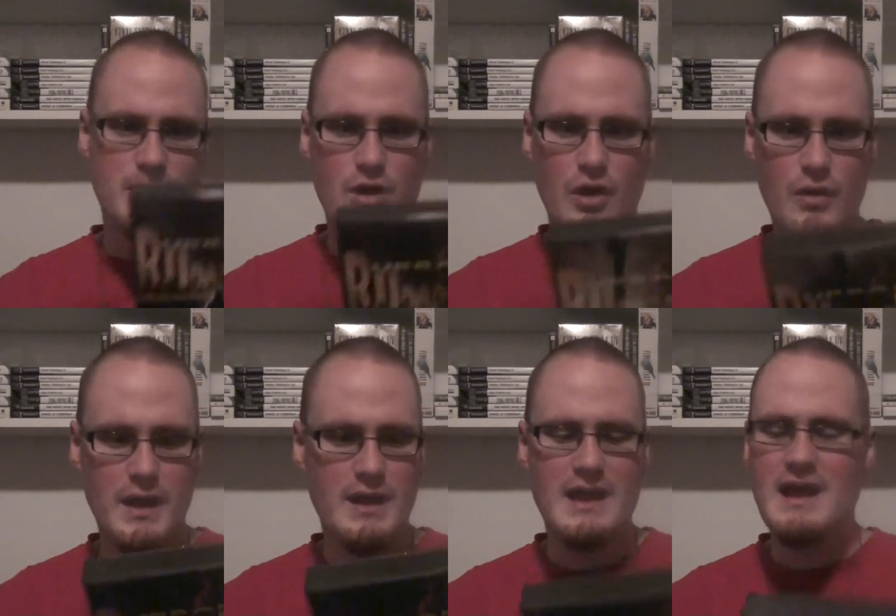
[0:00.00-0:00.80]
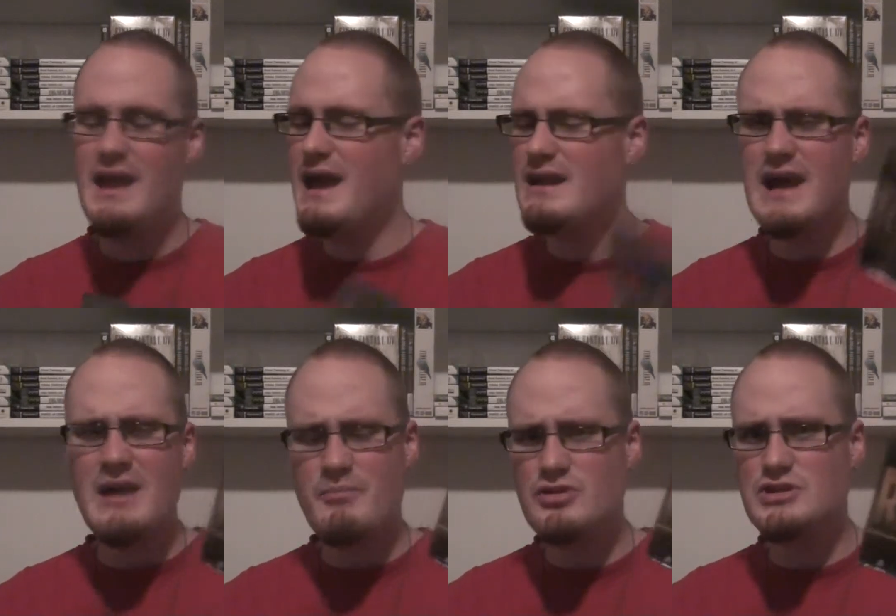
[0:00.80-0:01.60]
going. And I
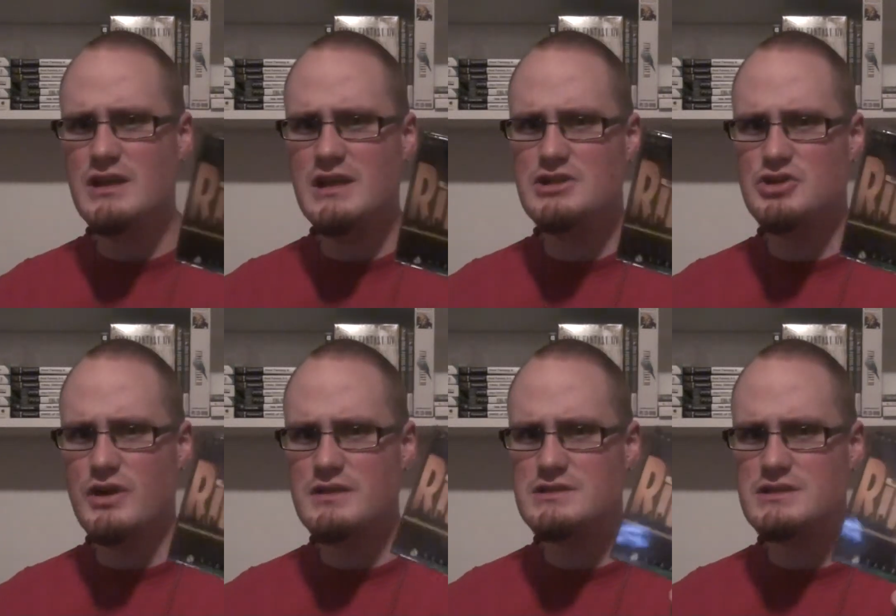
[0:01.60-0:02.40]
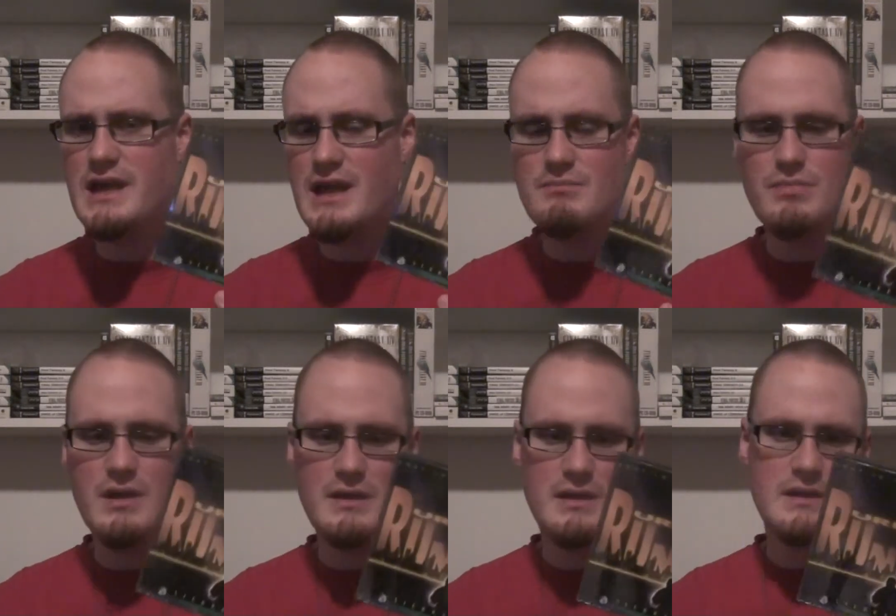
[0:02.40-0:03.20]
personally enjoyed this game,
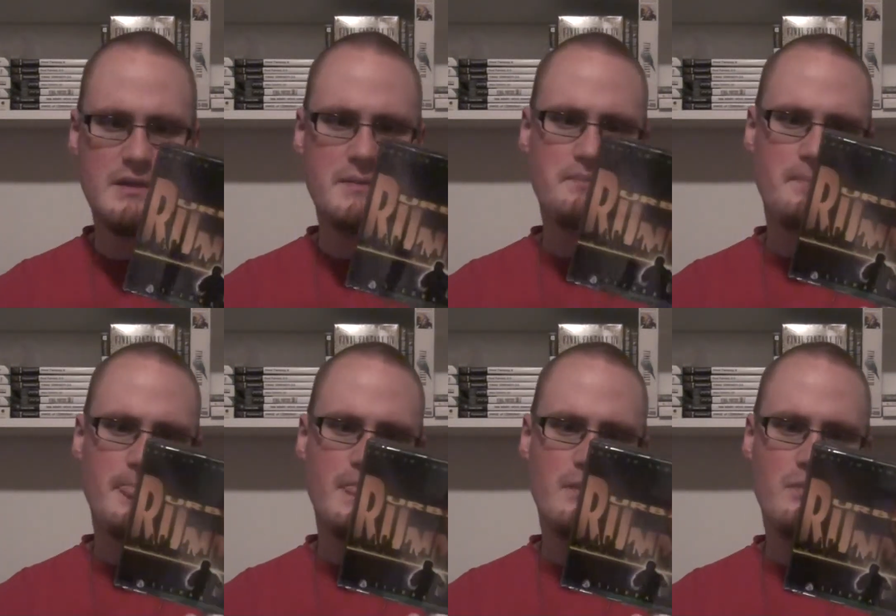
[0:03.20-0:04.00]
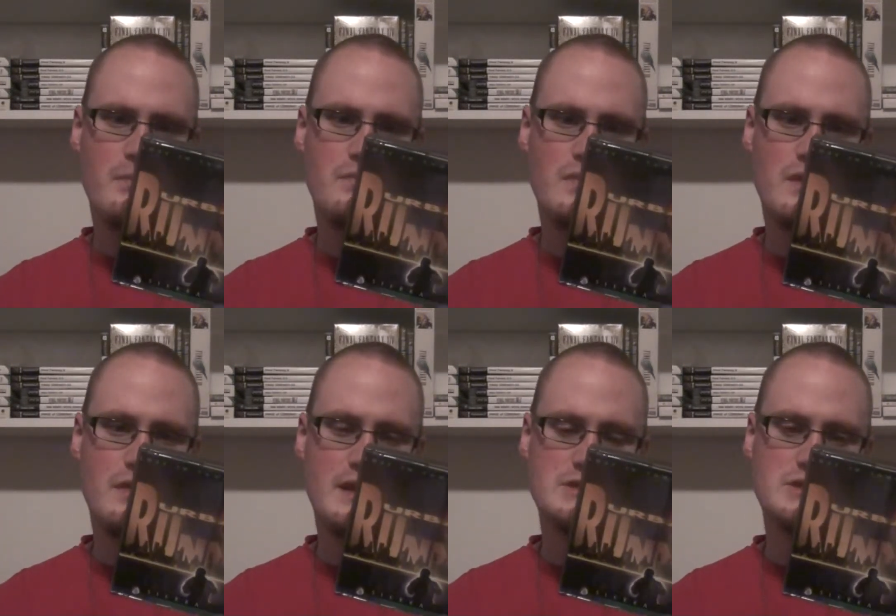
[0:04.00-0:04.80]
but the
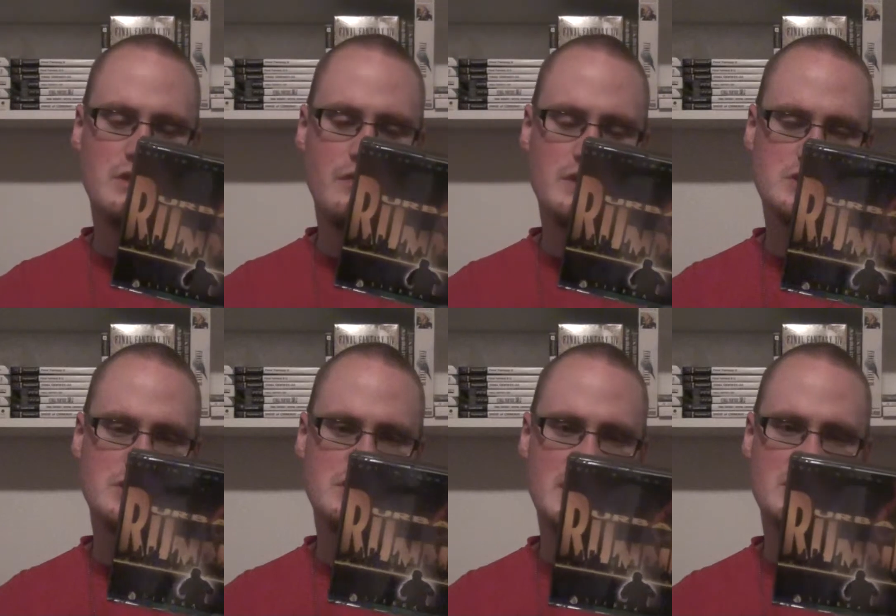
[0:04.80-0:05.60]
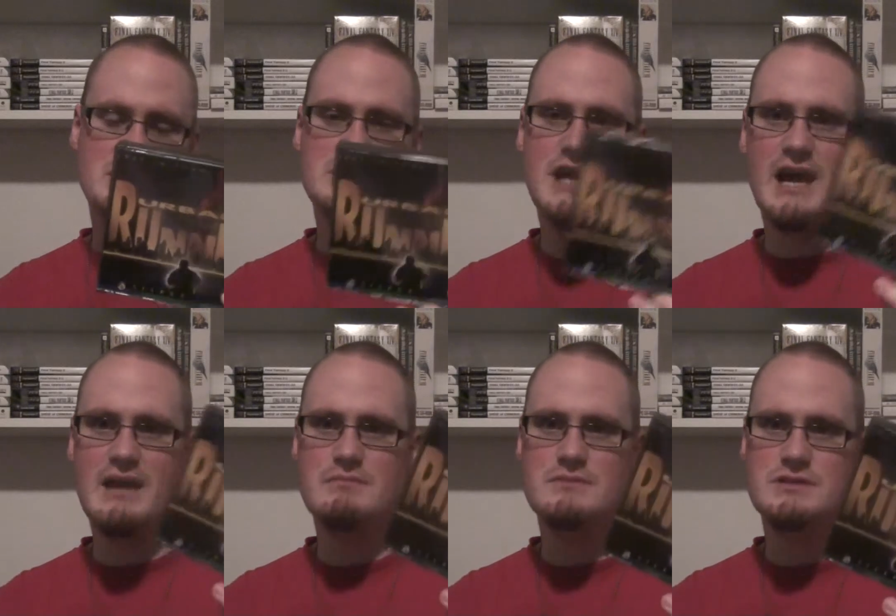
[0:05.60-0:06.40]
thing is, there's a
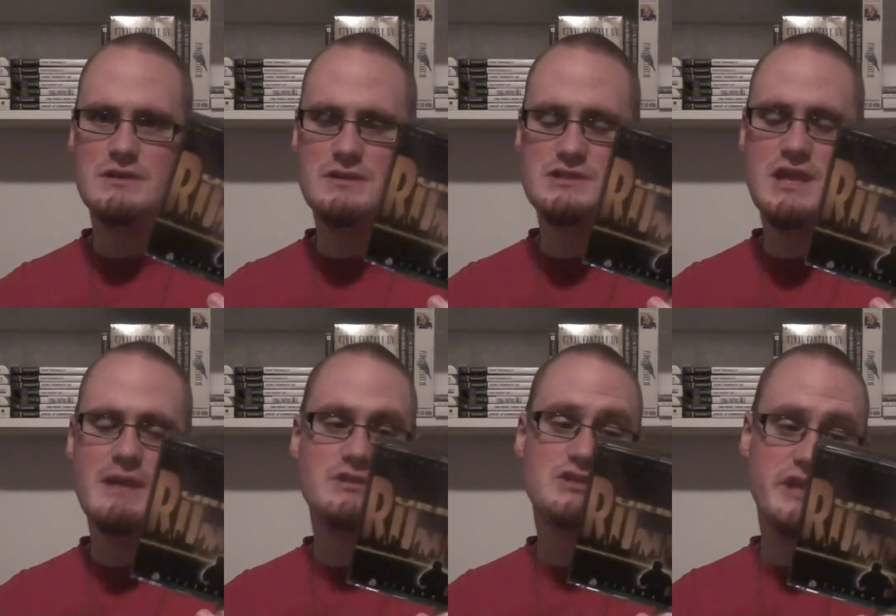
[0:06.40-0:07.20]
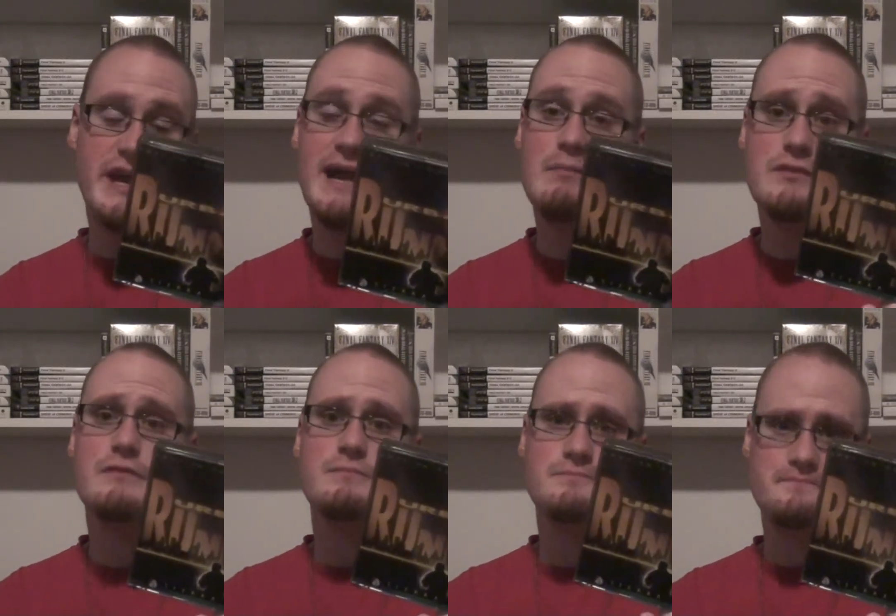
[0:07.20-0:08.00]
timed. This game is timed.
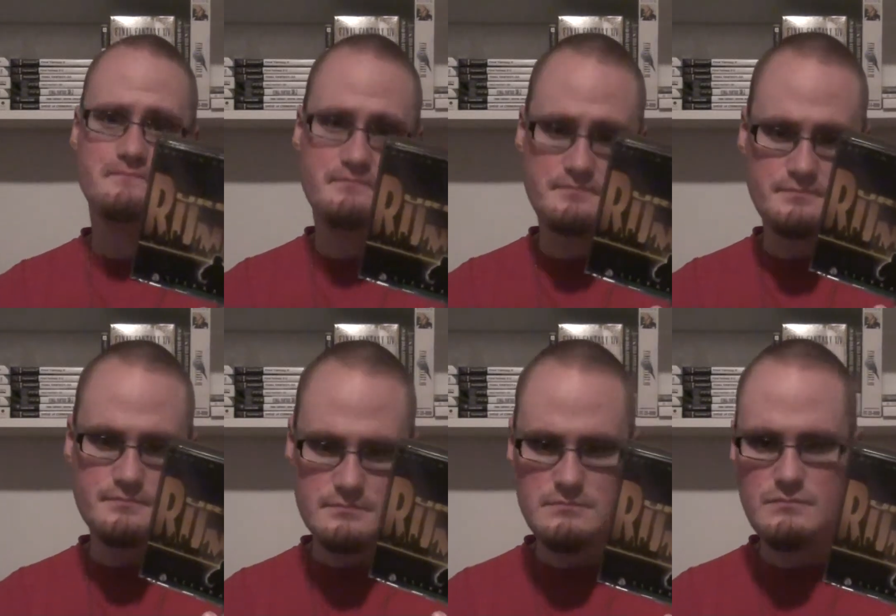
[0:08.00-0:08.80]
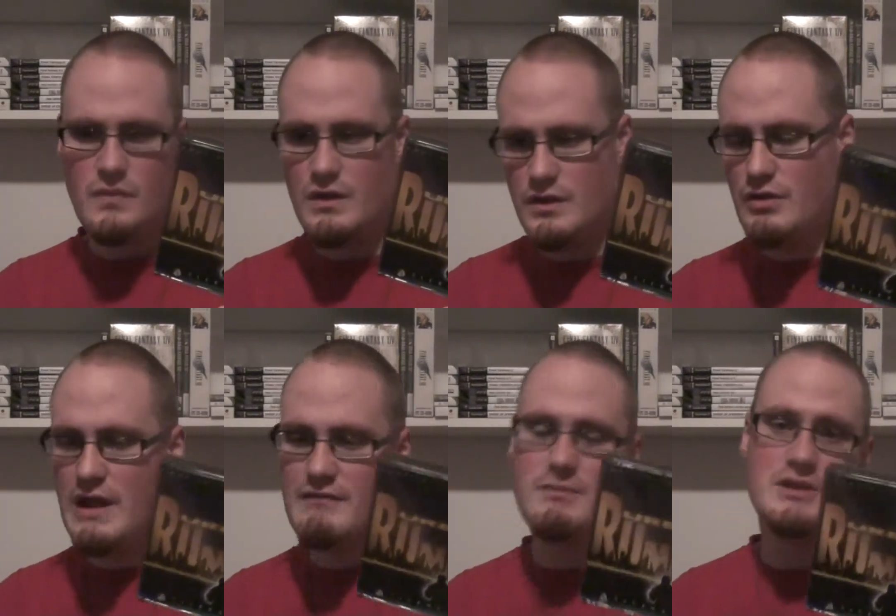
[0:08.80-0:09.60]
You
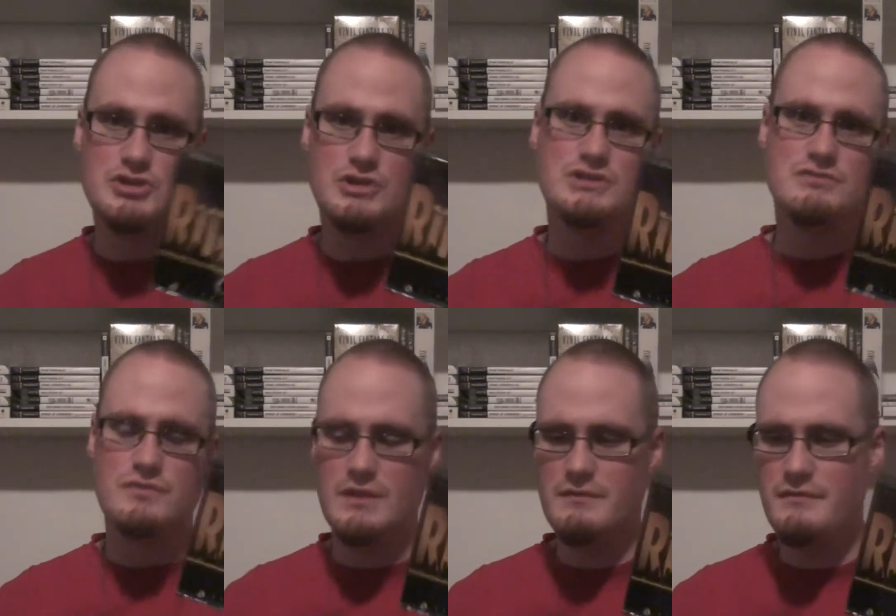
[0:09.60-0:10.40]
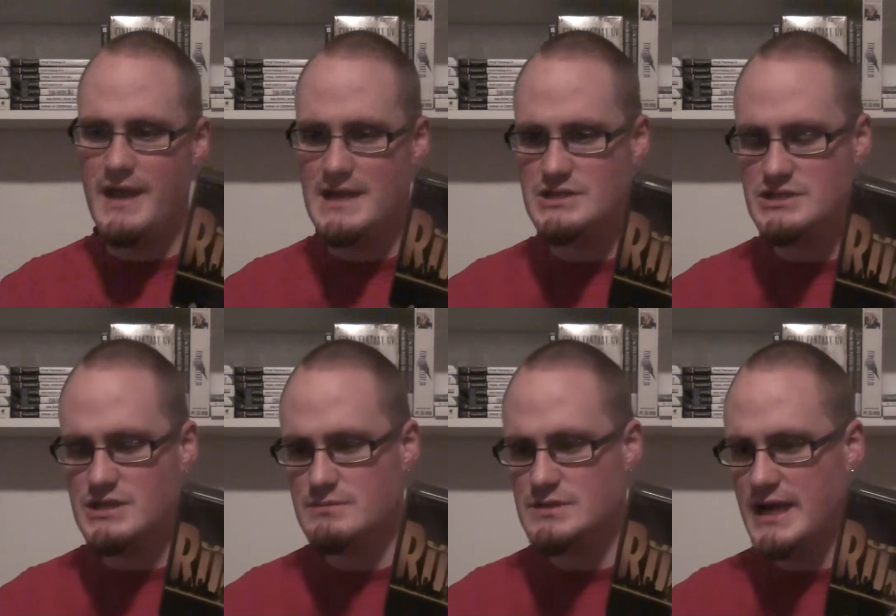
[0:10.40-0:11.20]
have to make choices really fast, and
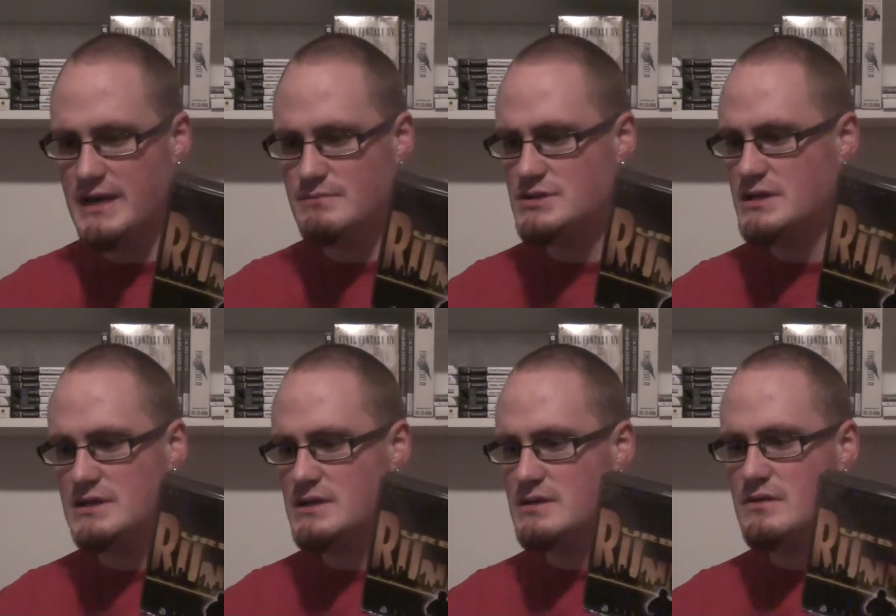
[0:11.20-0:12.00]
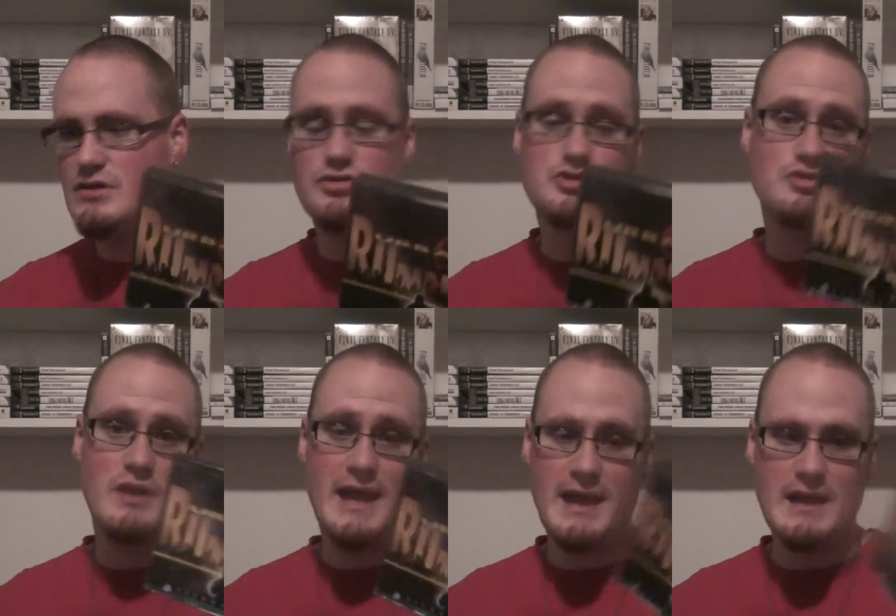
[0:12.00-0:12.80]
sometimes you're too
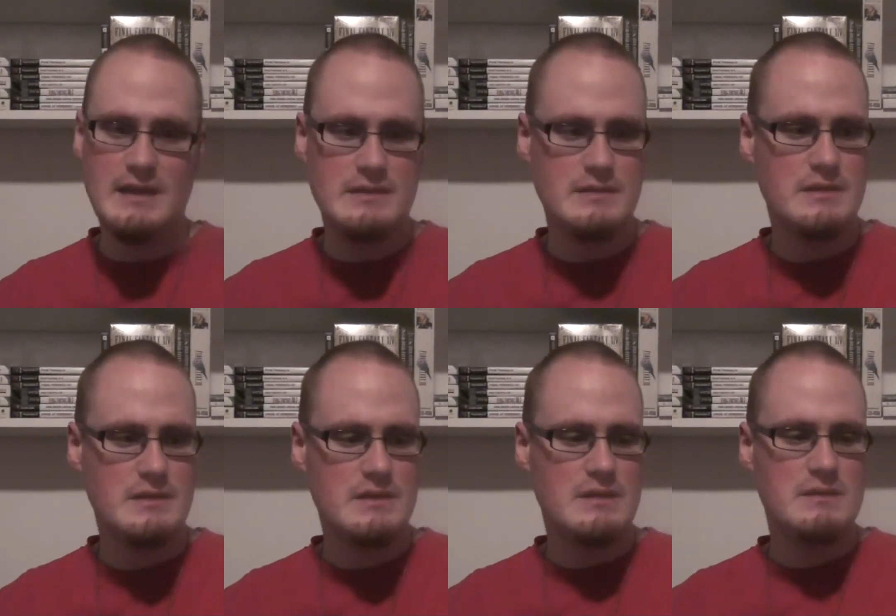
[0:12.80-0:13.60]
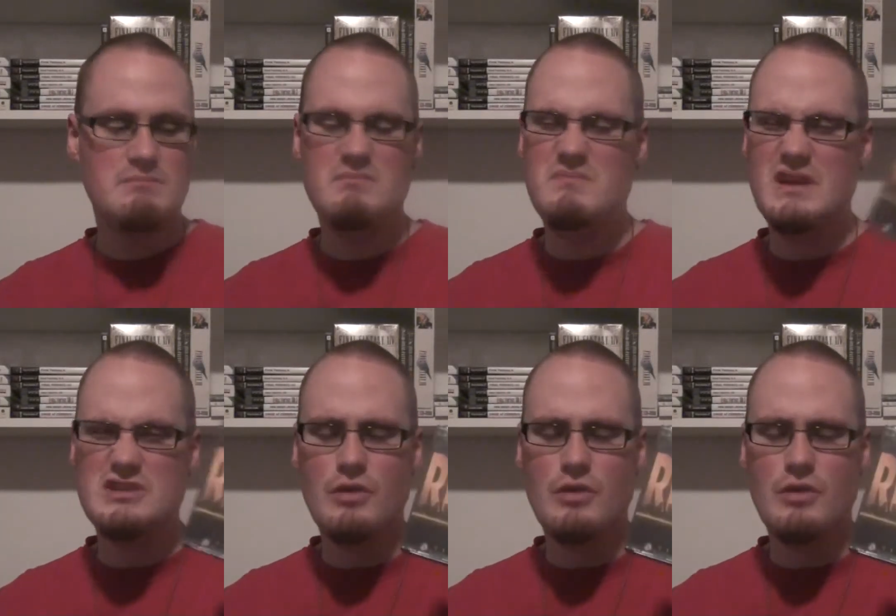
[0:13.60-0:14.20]
late. And it's